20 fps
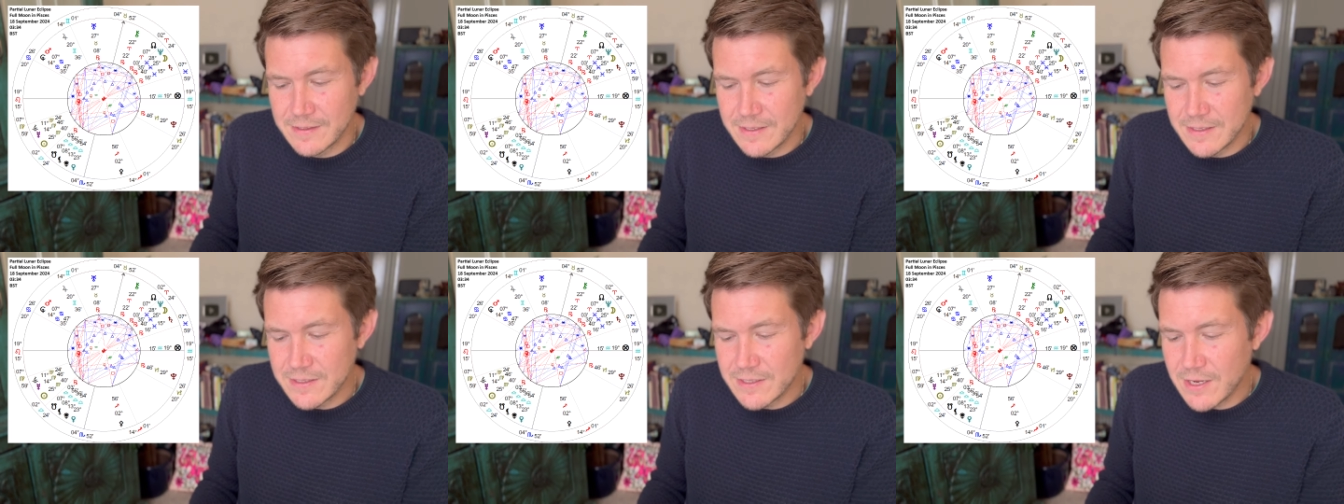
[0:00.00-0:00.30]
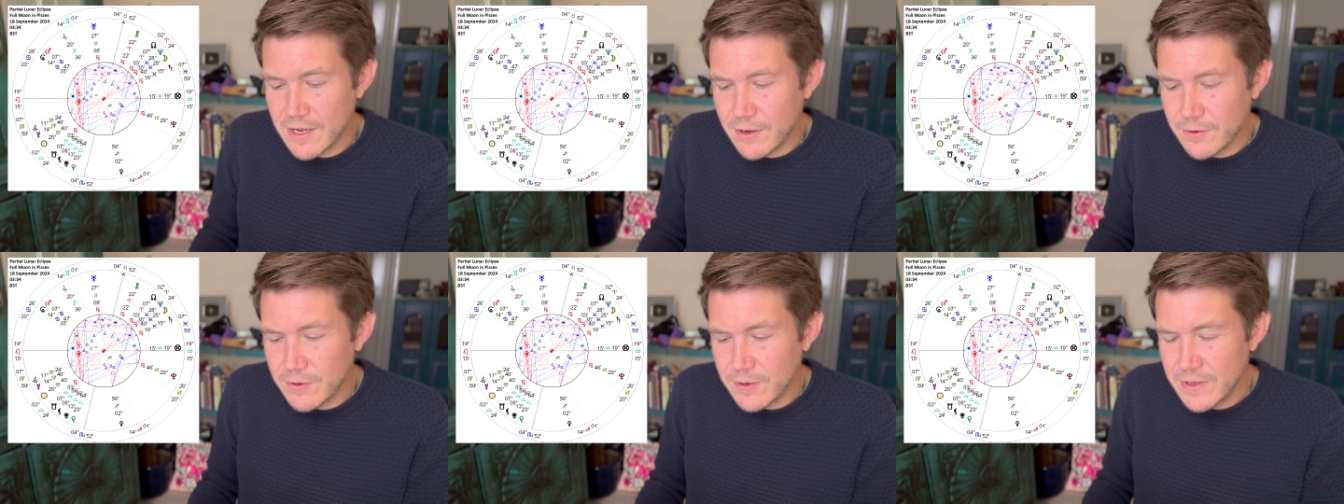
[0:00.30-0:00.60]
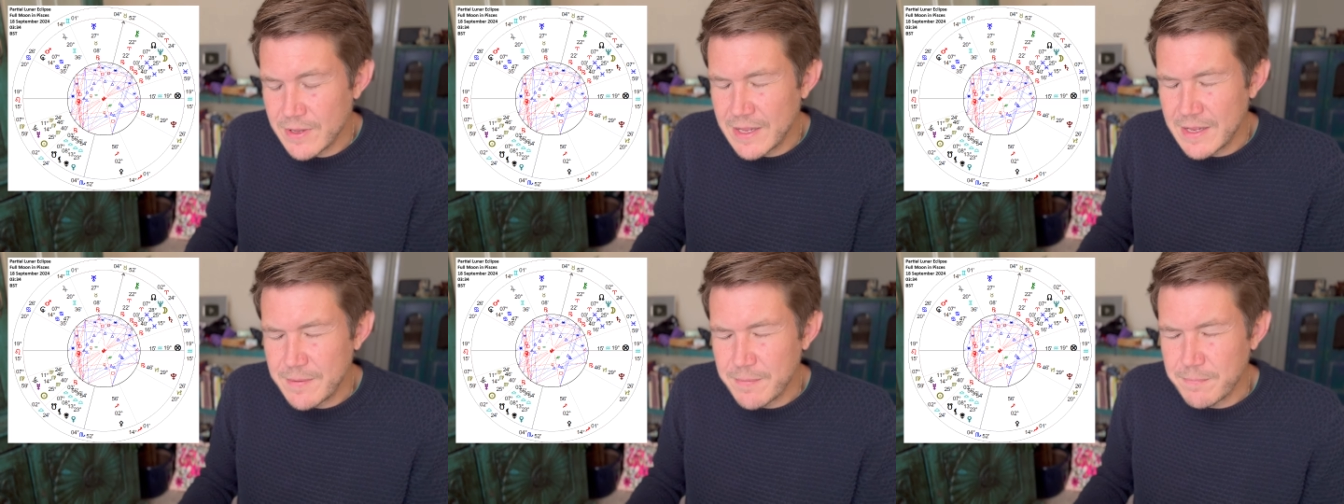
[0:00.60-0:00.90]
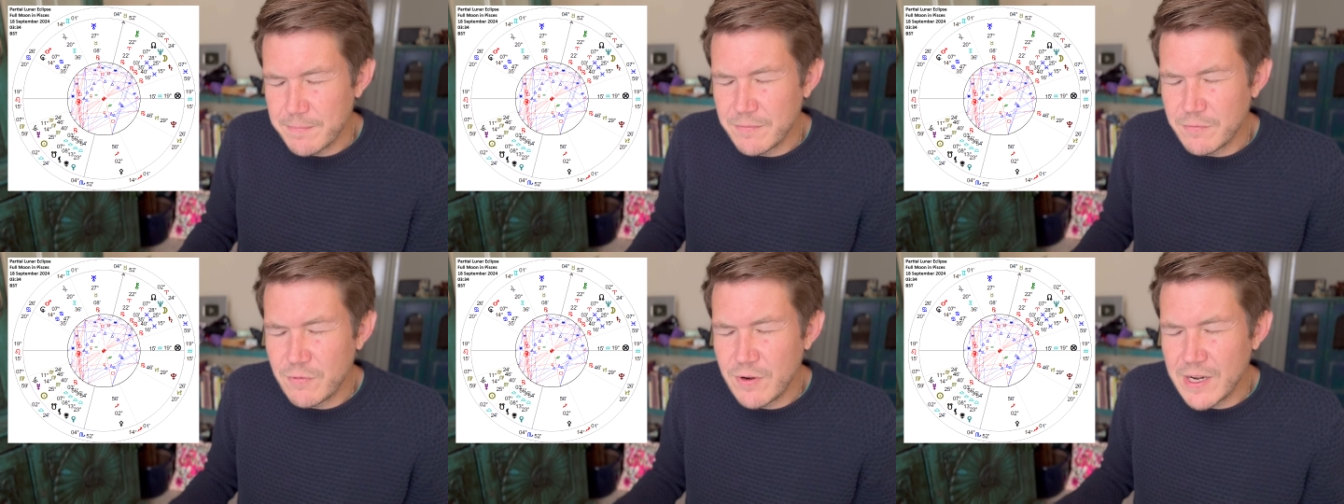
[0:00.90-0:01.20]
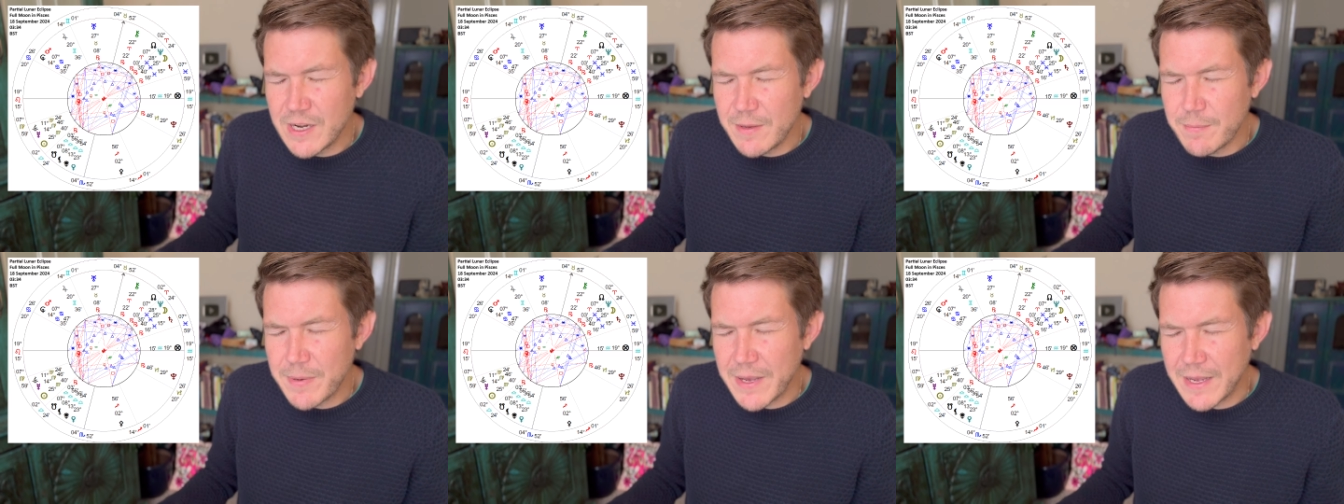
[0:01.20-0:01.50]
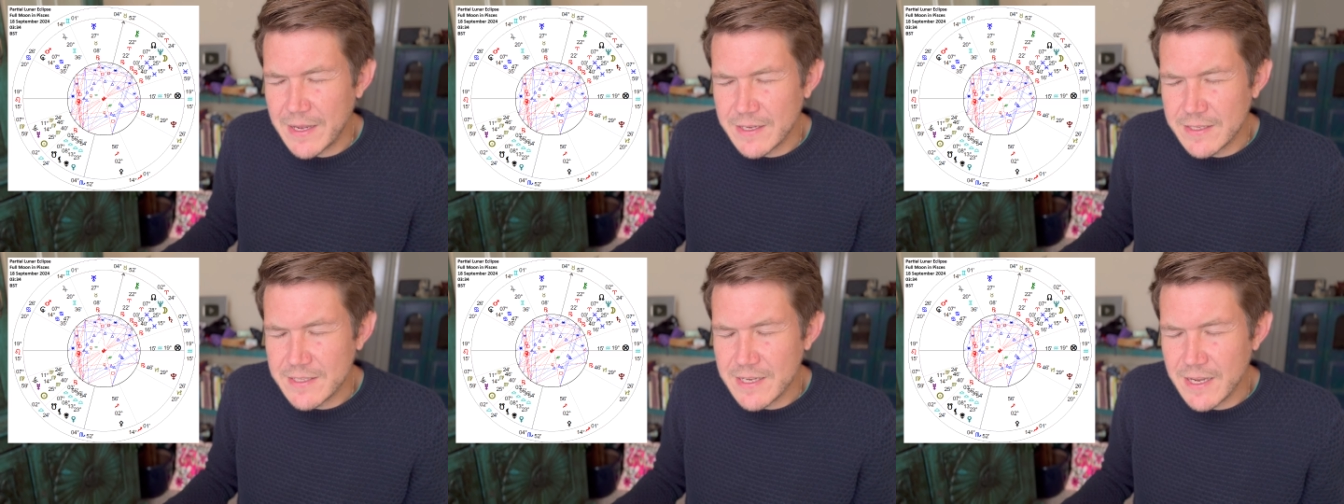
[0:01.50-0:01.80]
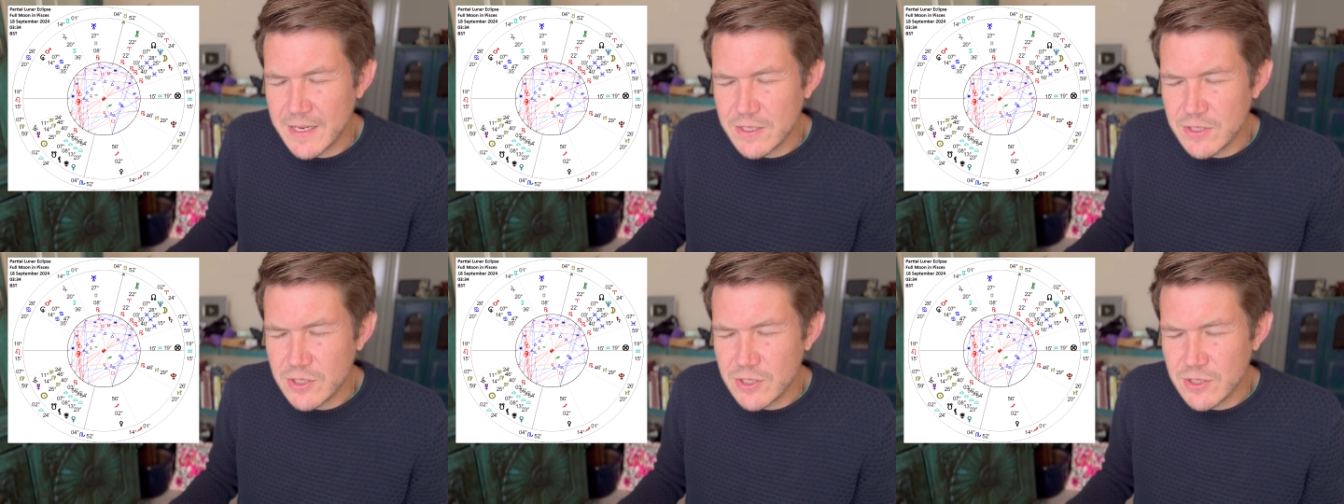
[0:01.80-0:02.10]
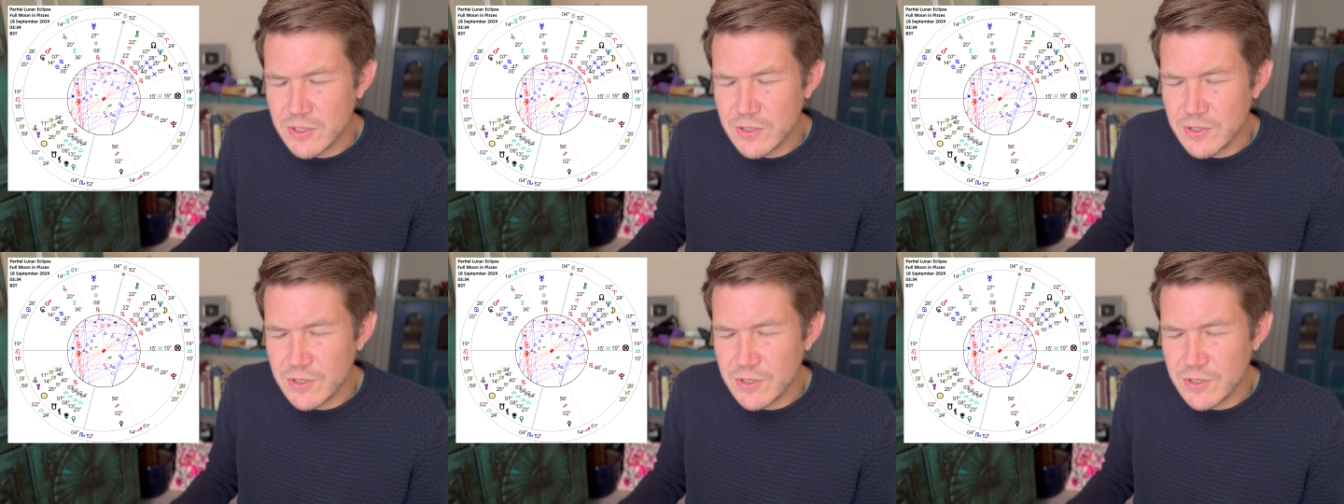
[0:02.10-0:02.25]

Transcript: So really pay attention